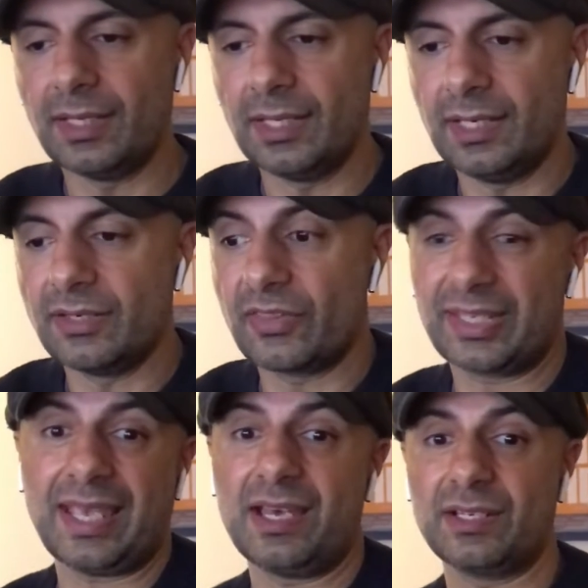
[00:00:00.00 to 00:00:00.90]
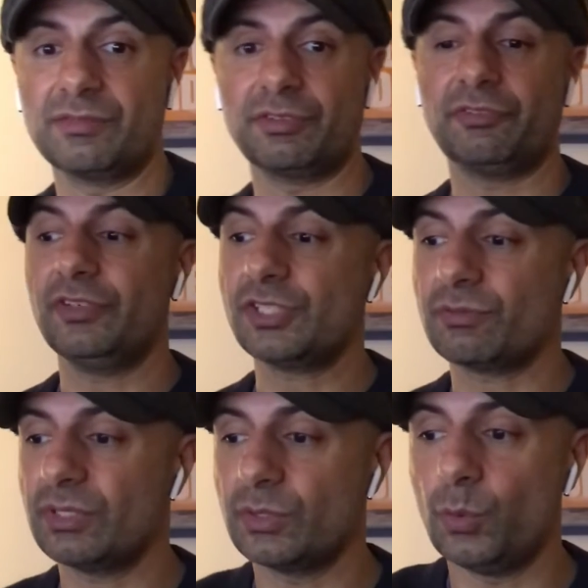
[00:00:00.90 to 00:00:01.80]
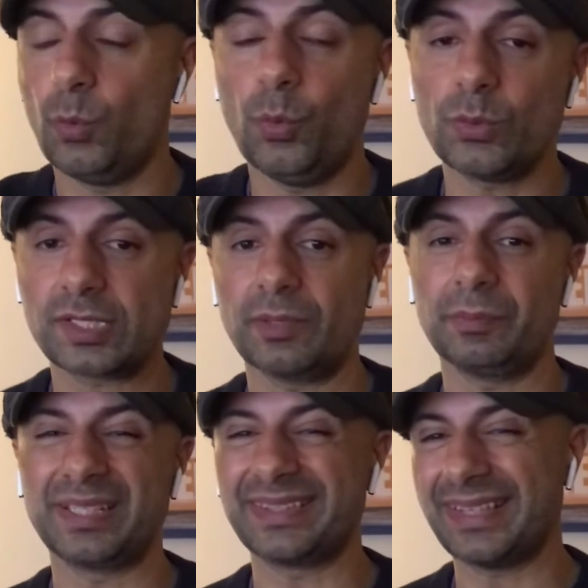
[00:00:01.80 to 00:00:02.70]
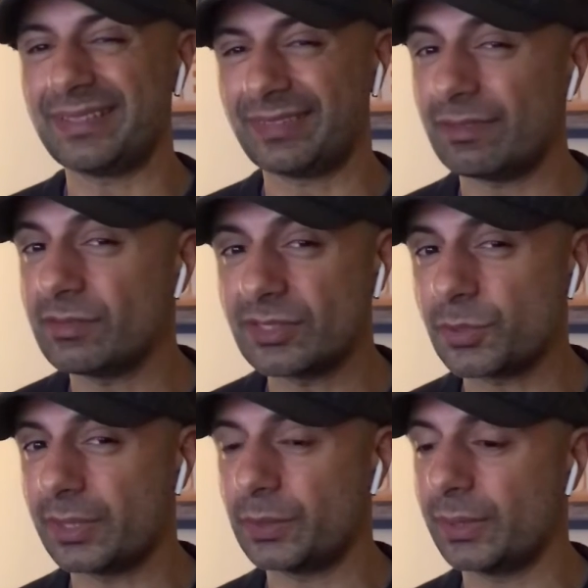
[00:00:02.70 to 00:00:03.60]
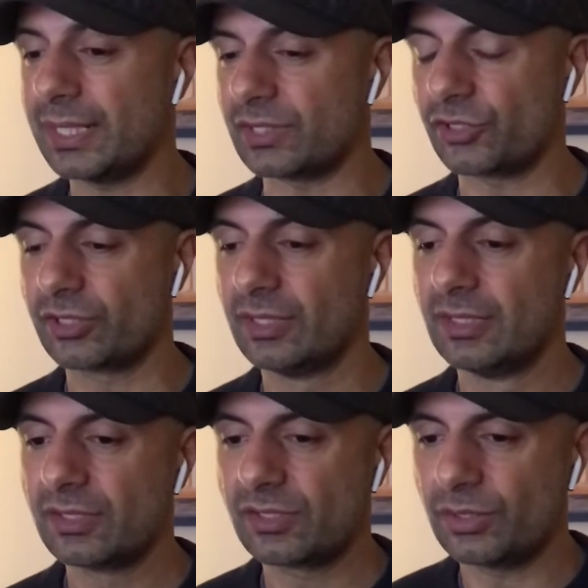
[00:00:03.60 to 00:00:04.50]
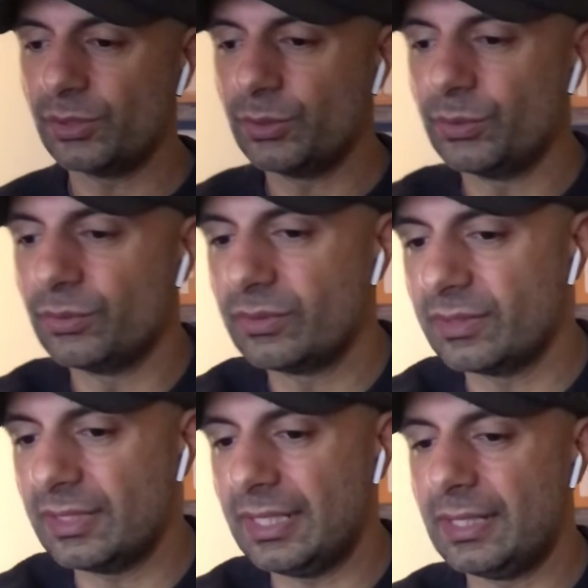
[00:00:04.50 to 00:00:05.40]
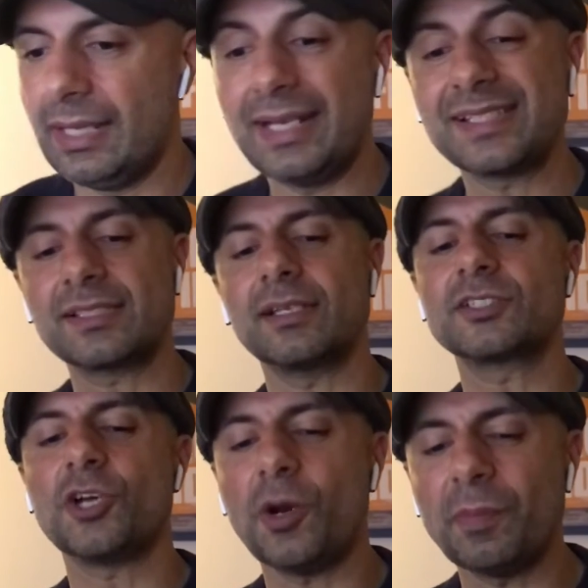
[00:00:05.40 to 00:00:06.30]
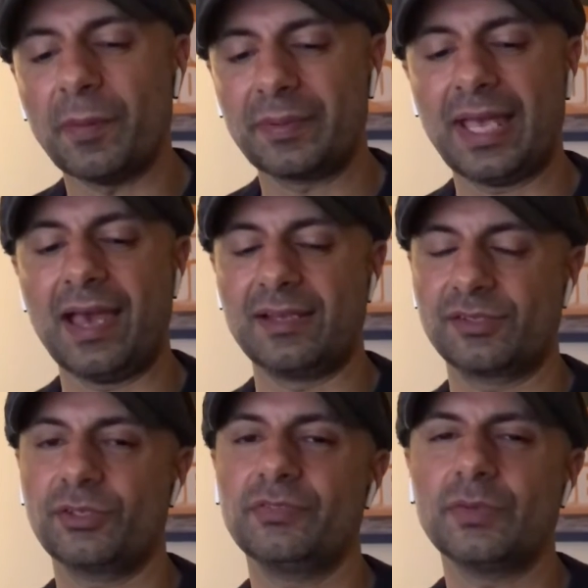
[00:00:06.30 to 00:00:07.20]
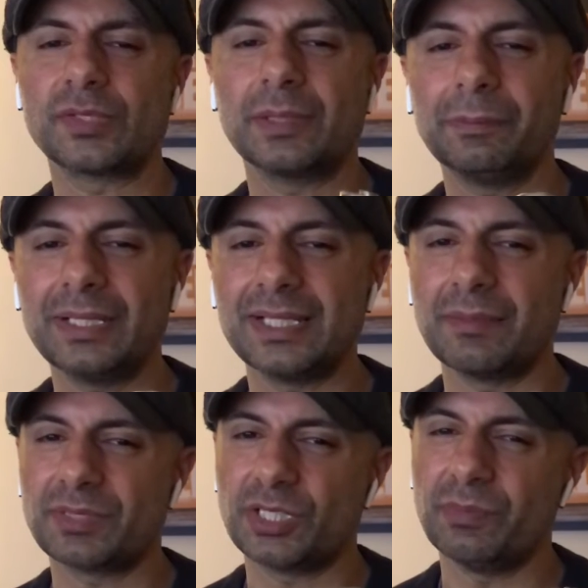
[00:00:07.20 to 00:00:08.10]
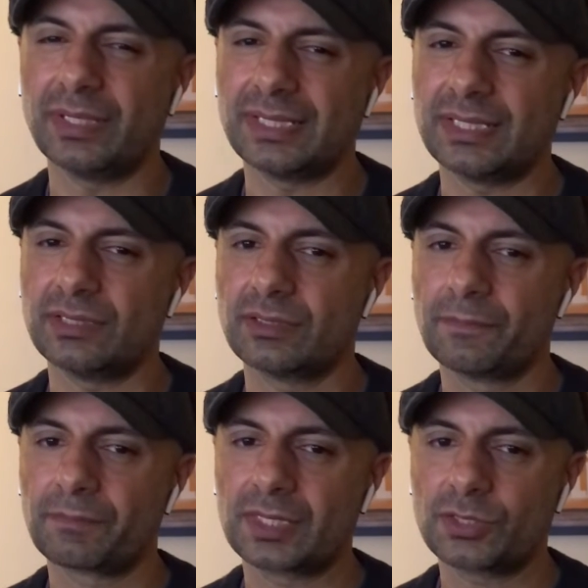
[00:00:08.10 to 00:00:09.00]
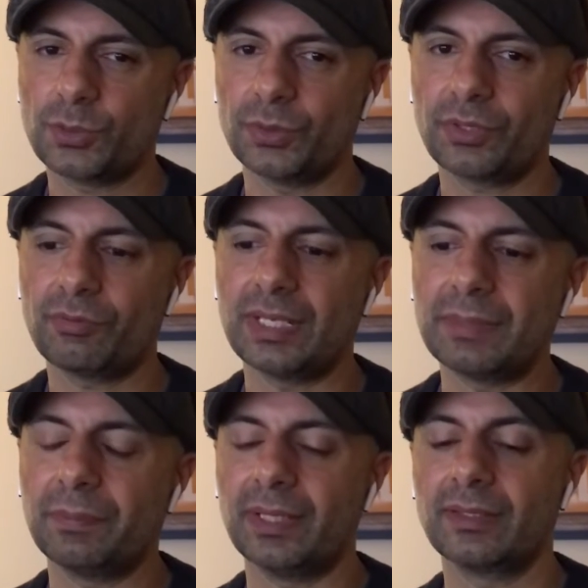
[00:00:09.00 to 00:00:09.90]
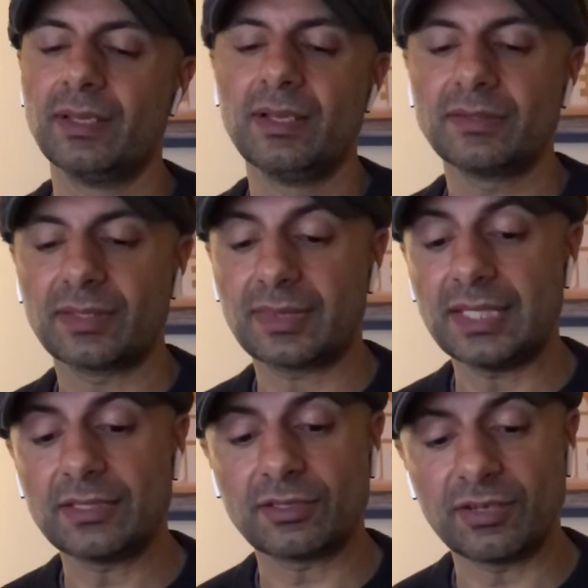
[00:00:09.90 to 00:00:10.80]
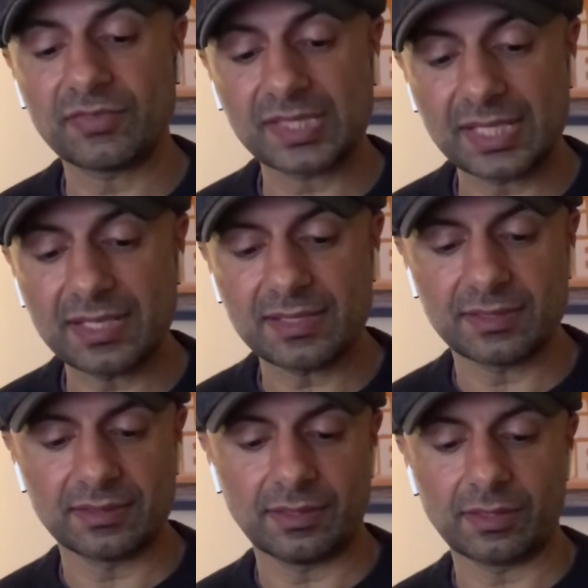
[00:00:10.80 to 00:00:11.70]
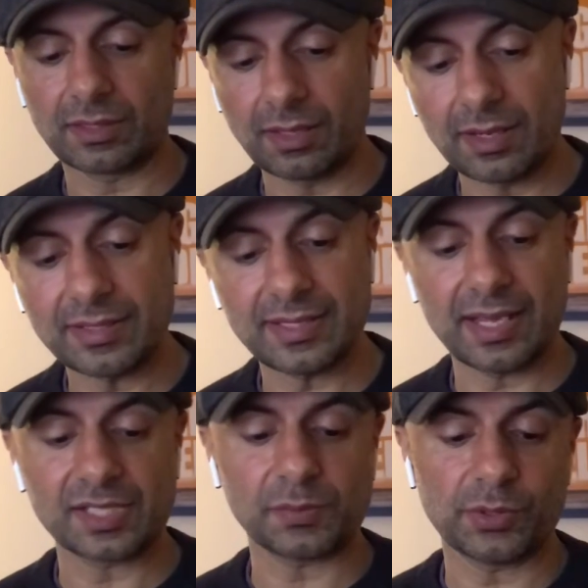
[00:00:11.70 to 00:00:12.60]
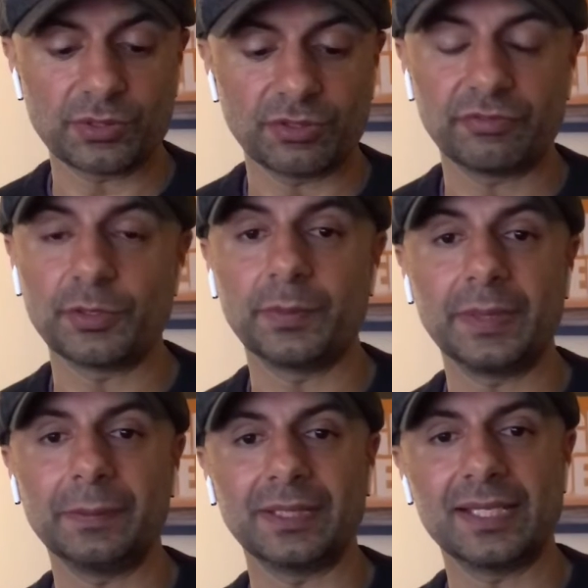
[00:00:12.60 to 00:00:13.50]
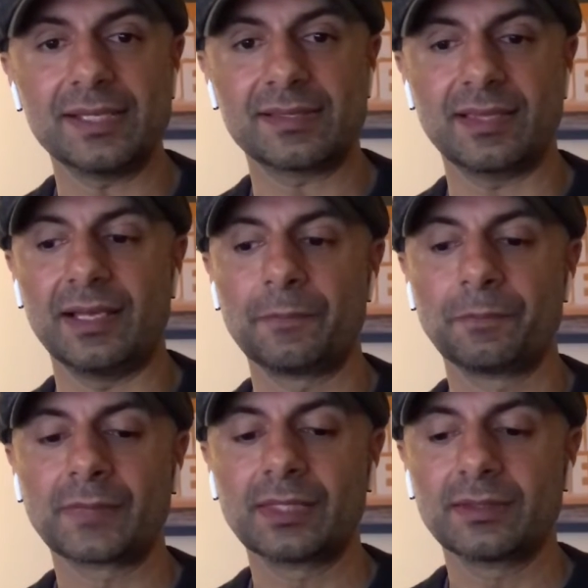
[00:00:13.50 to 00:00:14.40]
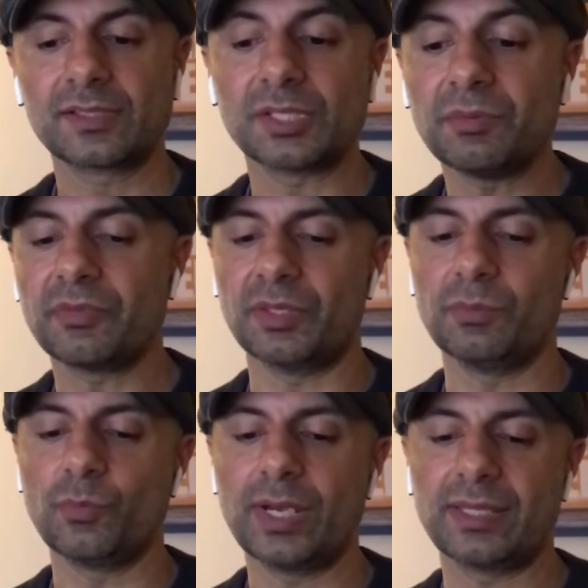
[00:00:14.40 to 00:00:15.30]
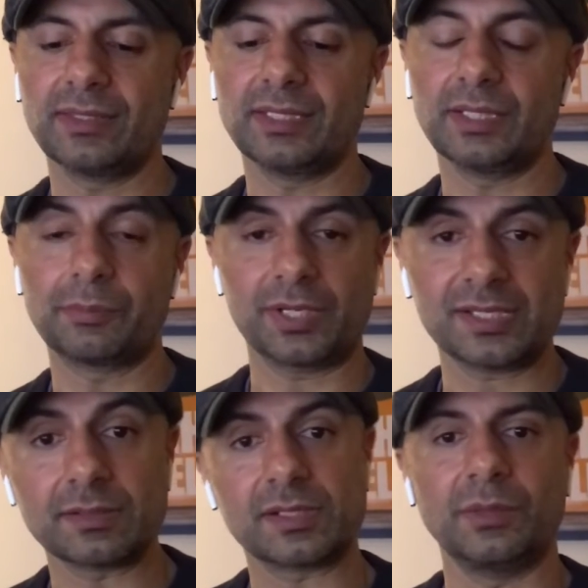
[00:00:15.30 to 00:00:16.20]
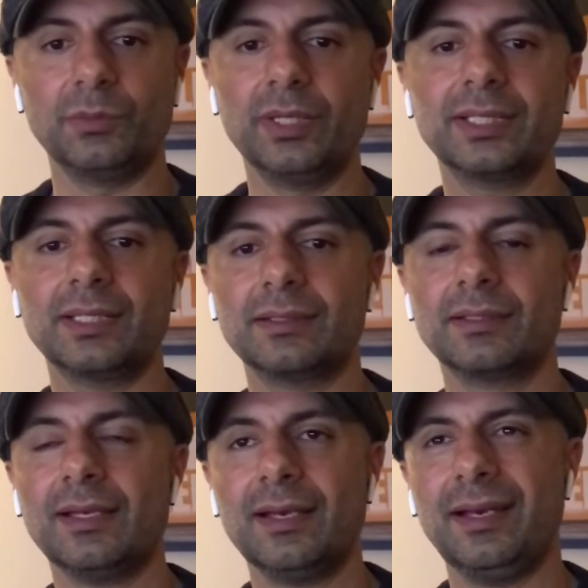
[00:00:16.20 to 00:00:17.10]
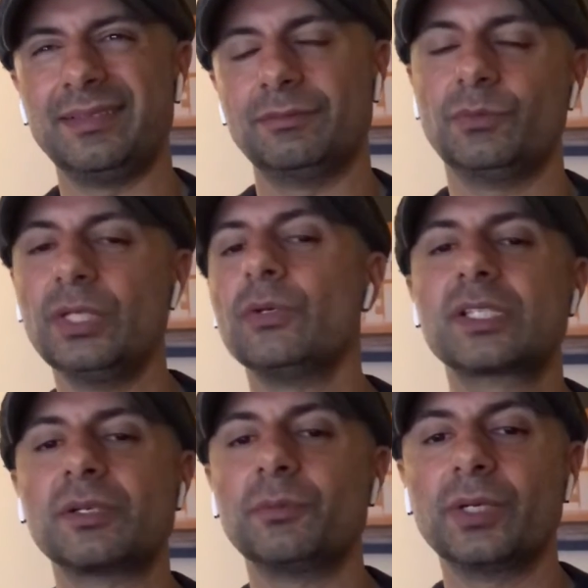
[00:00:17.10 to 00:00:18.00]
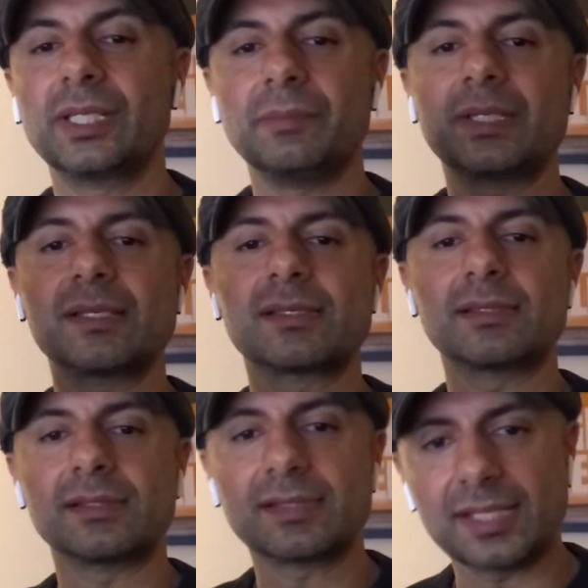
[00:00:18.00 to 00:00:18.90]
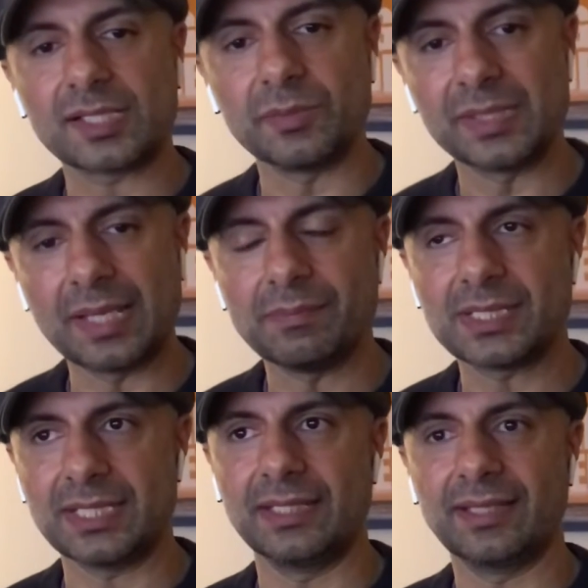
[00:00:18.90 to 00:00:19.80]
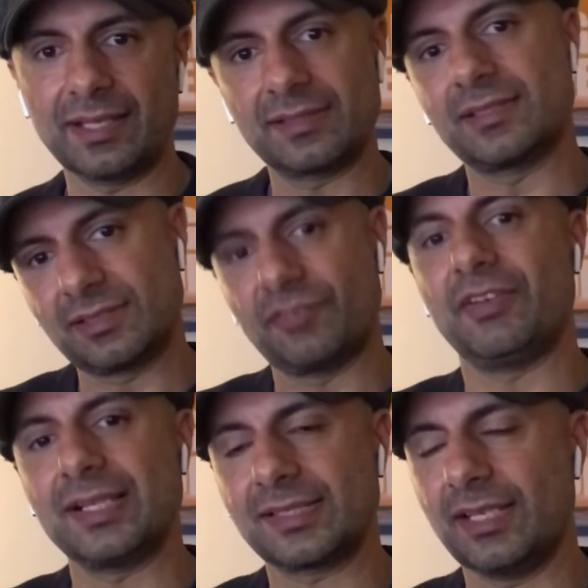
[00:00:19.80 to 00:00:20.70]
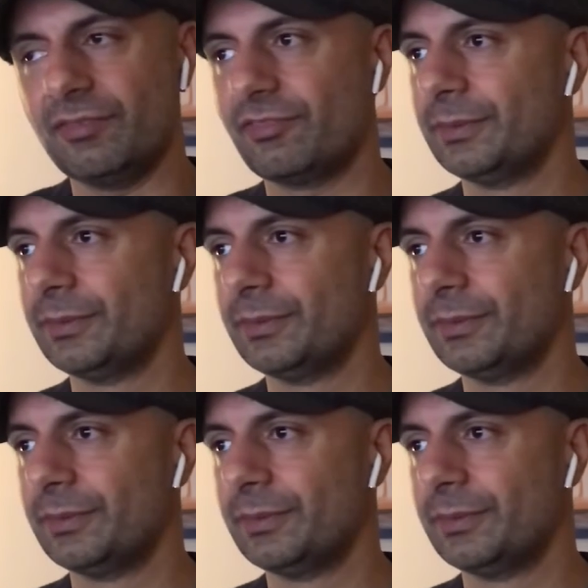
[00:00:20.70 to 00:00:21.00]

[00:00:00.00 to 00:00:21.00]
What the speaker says: another can of refrigerant or stop leak, they're under 20 quid each. So and it's a top-up can, so if it was completely empty you might need 2 or 3. But the thing that I've seen online and spoken to a few people is that some of them, where the compressor stopped working, and we know it stopped working because the system is empty and it's a failsafe.